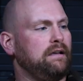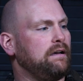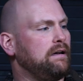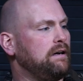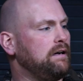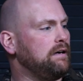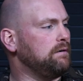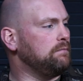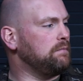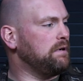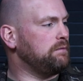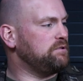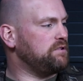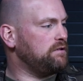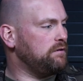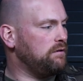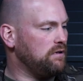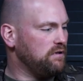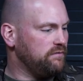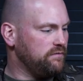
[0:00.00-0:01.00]
I'm
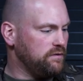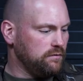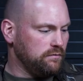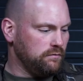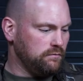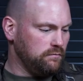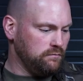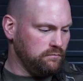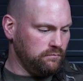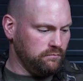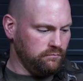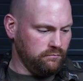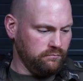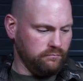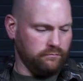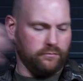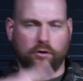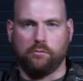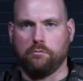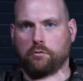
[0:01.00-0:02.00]
sure all of you
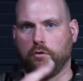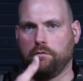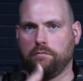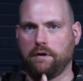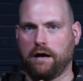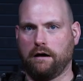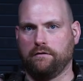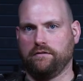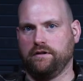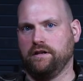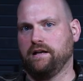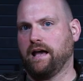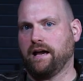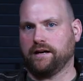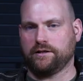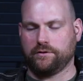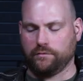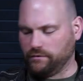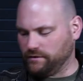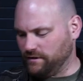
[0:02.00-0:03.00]
know more about the
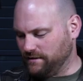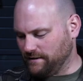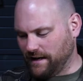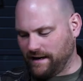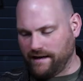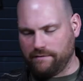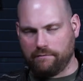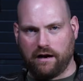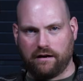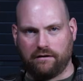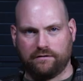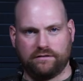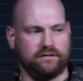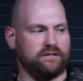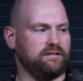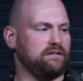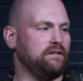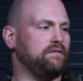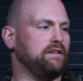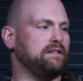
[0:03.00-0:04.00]
actual design and models and
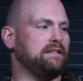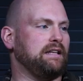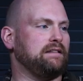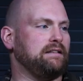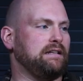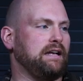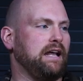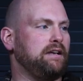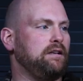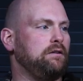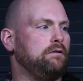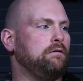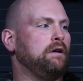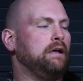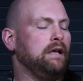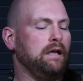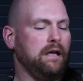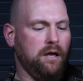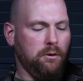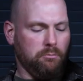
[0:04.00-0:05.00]
stuff like that than I do,
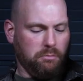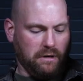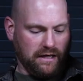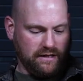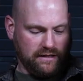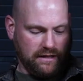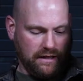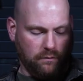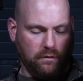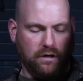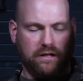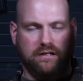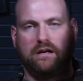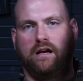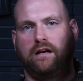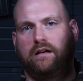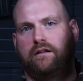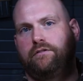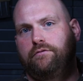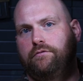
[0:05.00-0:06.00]
but I just kind of want to
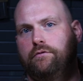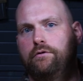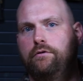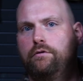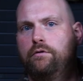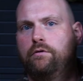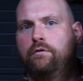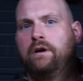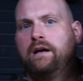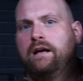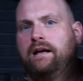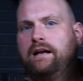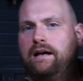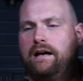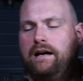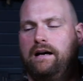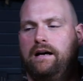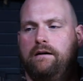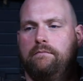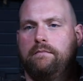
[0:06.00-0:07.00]
talk through
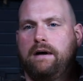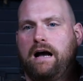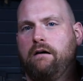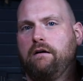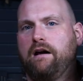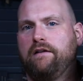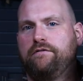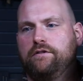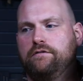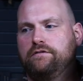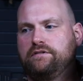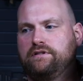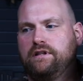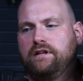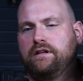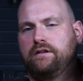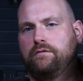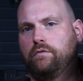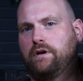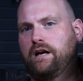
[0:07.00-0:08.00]
how I've used
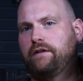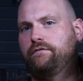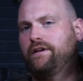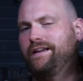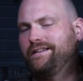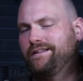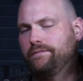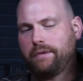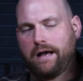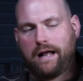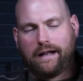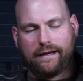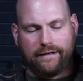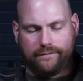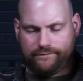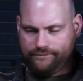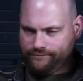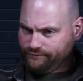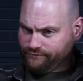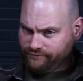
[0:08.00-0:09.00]
it, what I've liked about
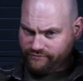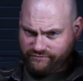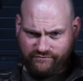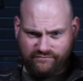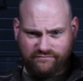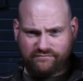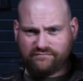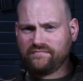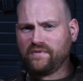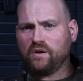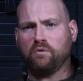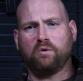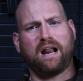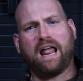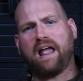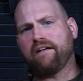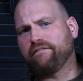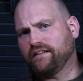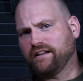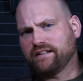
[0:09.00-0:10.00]
it, what I
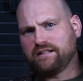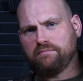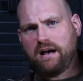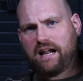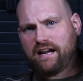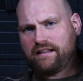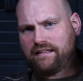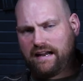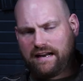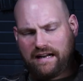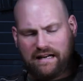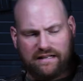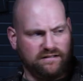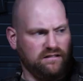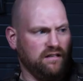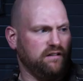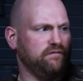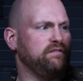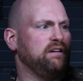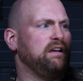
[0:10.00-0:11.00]
haven't liked about it, that kind of stuff.